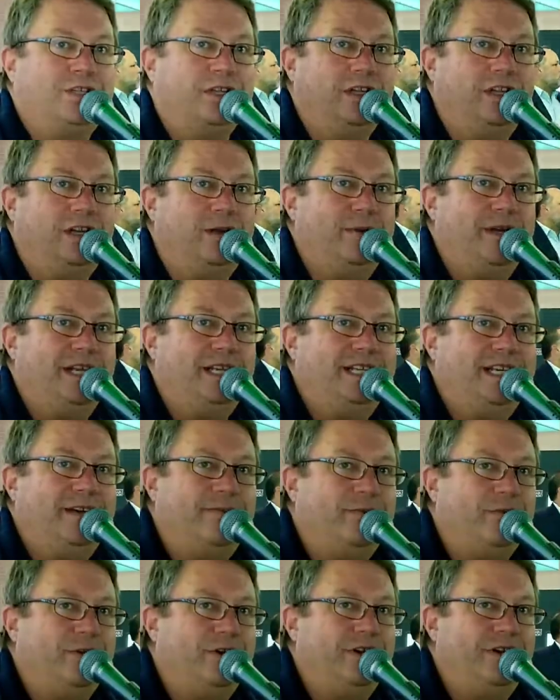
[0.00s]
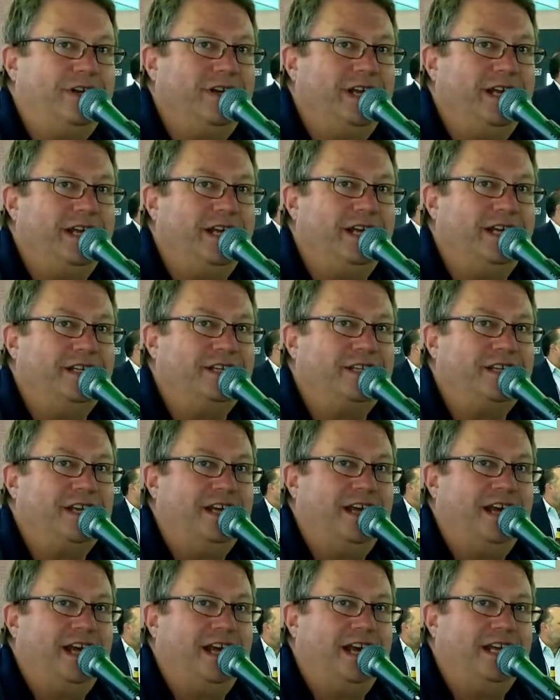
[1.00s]
What's a little bit different
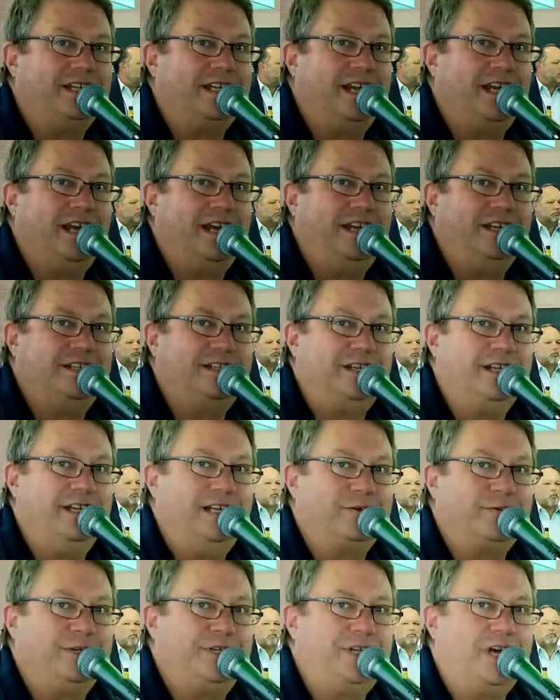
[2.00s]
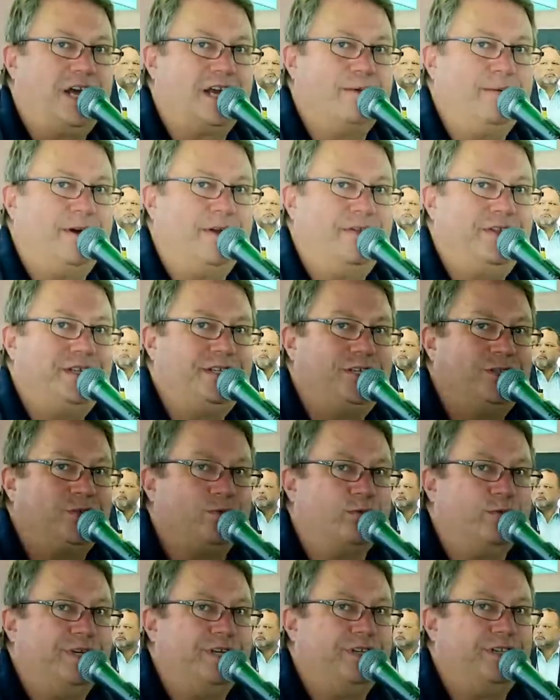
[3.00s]
is as we talk about, this
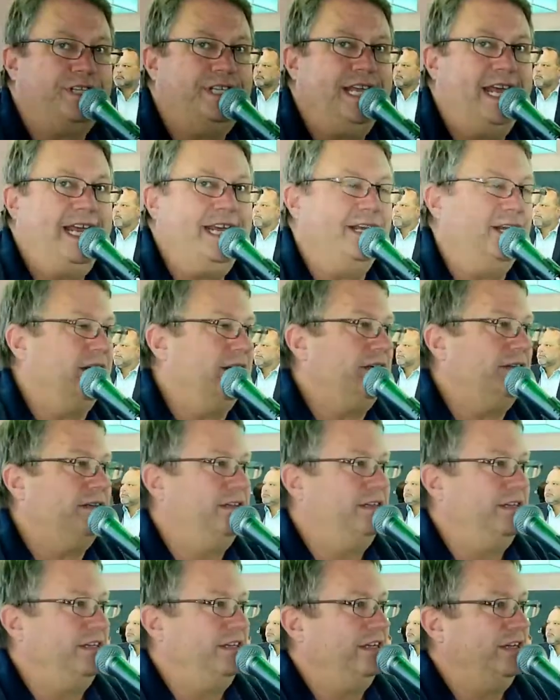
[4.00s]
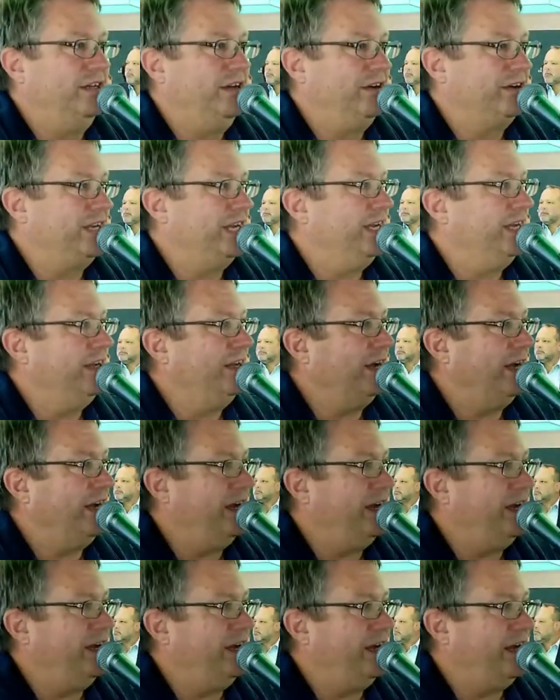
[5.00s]
is real data. Okay,
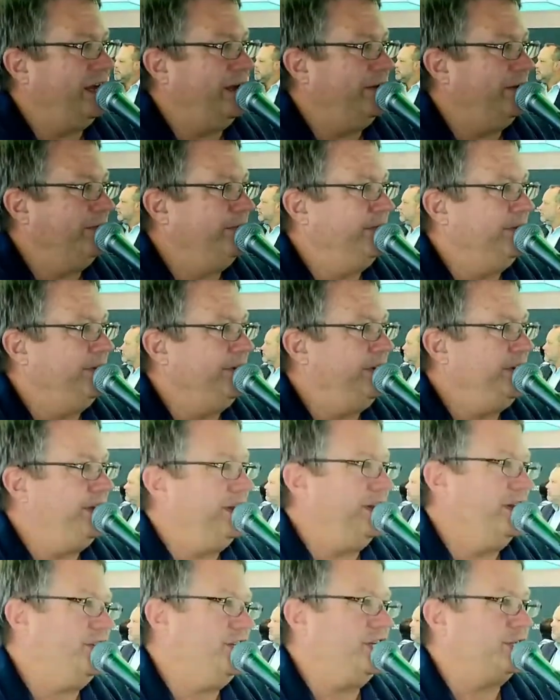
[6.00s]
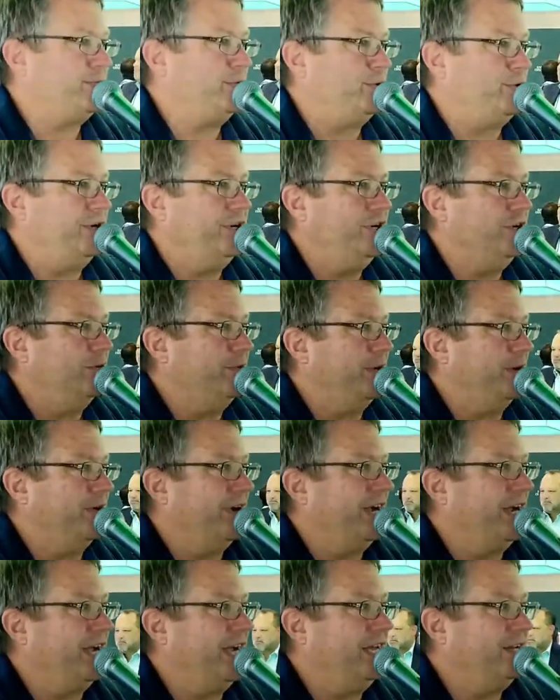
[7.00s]
it's just between you and
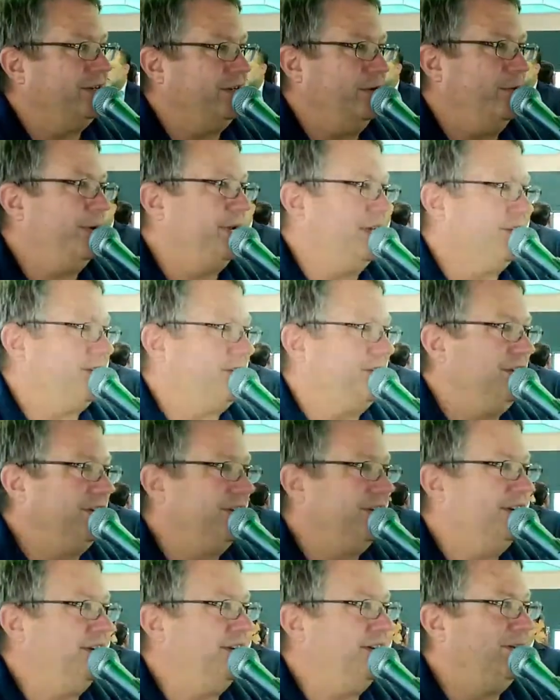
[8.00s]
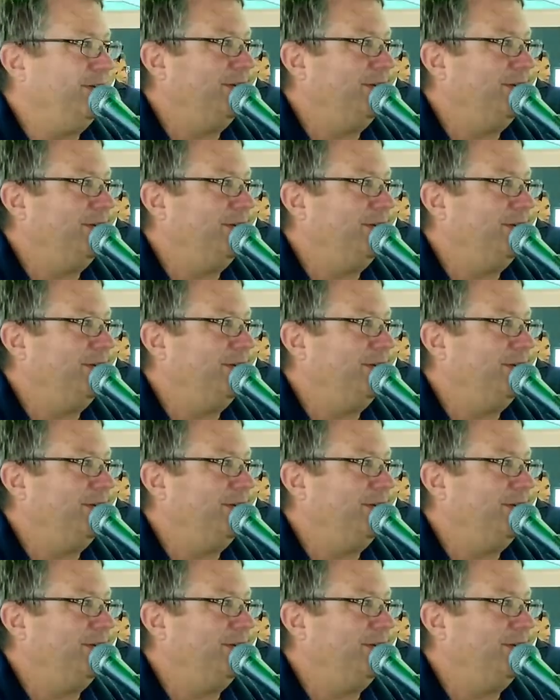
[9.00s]
me, right, guys? Nobody else is